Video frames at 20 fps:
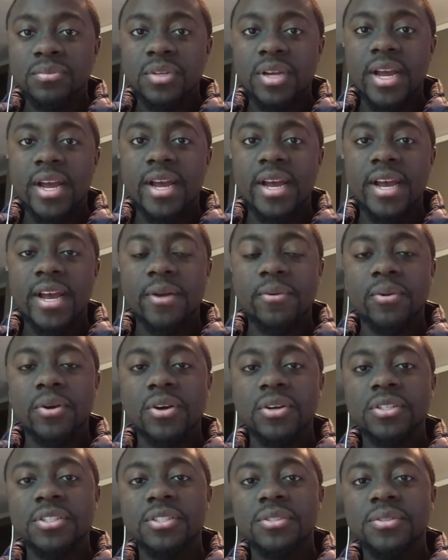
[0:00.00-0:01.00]
at
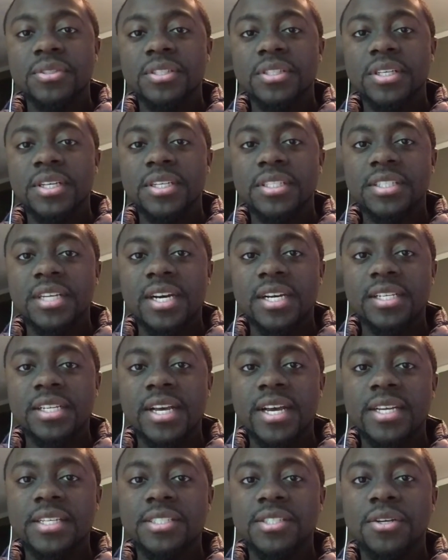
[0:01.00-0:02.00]
rehearsal and things like
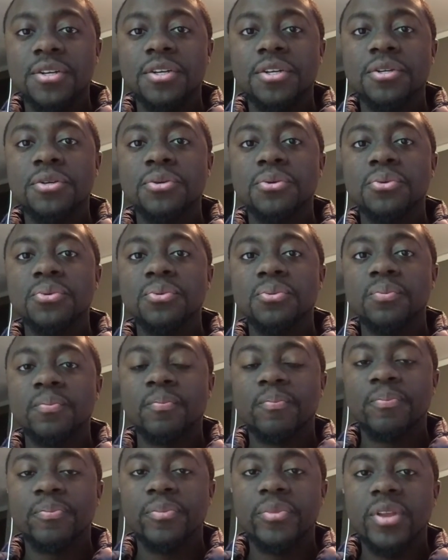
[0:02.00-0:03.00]
that, so that you
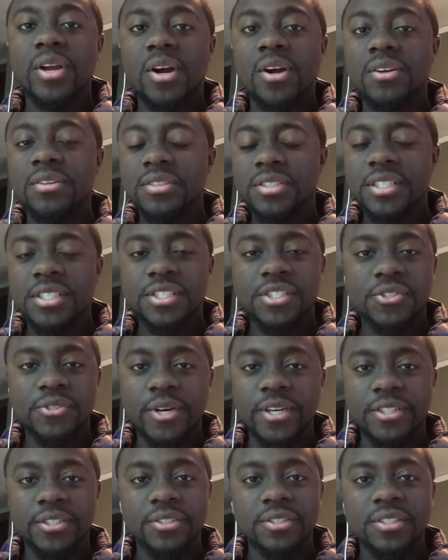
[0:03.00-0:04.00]
aren't just
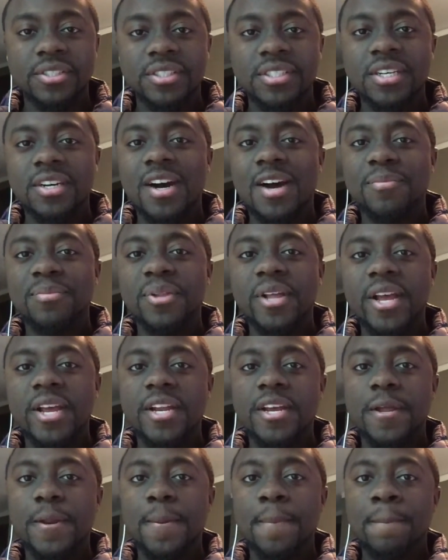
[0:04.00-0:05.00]
strangers. So I played
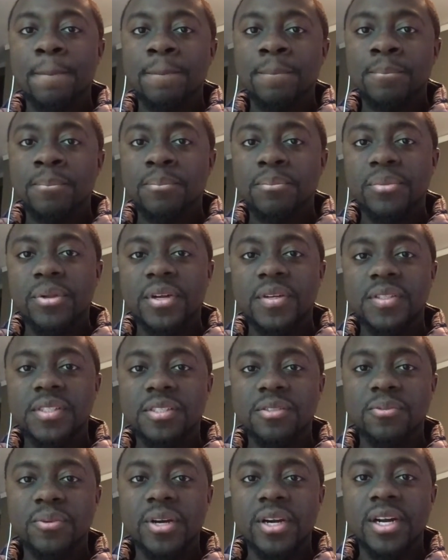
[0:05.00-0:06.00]
in
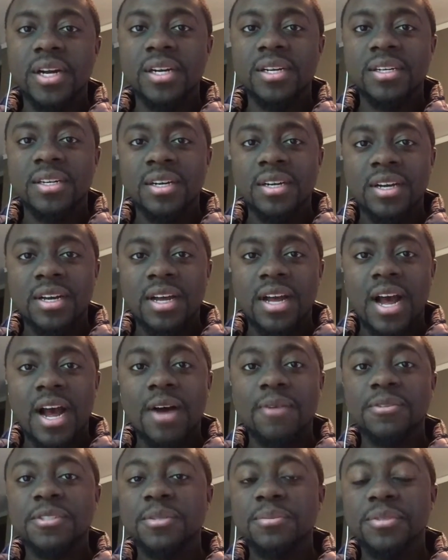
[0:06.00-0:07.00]
places where I
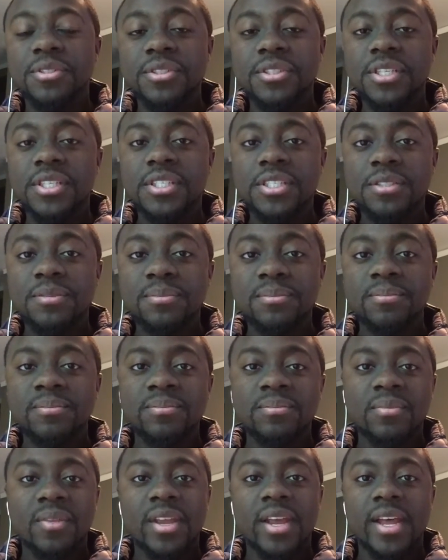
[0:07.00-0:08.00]
was a musician,
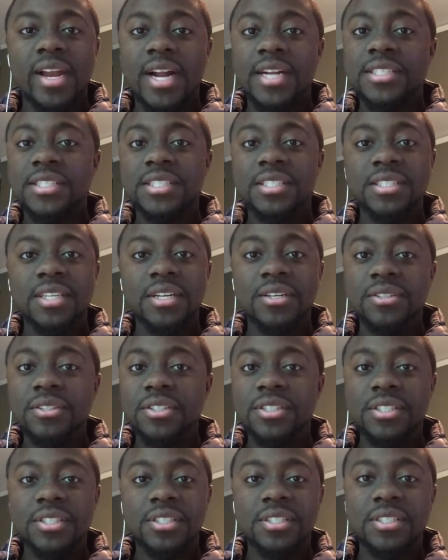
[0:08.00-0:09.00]
and I just literally
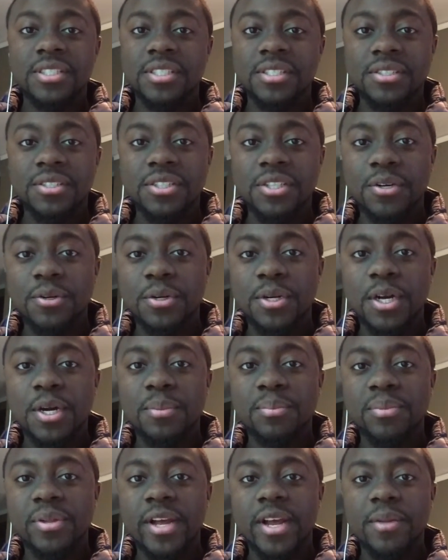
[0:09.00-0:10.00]
just showed
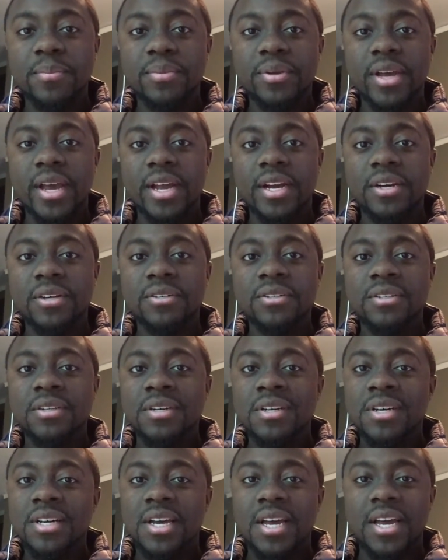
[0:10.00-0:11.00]
up, played the piano,
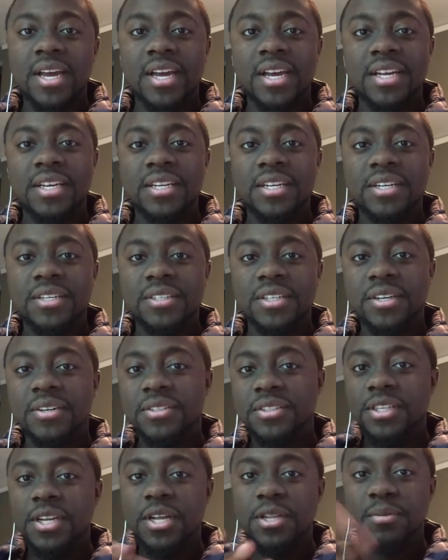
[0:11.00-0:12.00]
and there
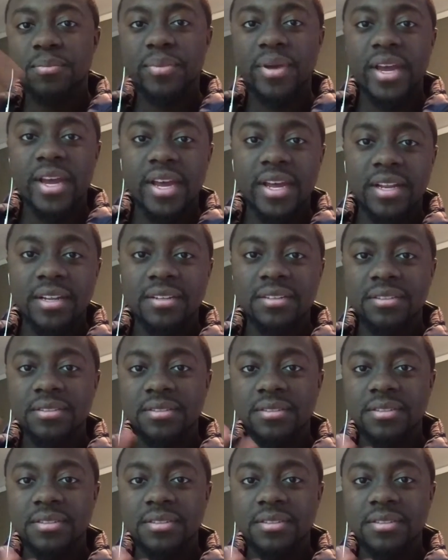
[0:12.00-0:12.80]
was another band,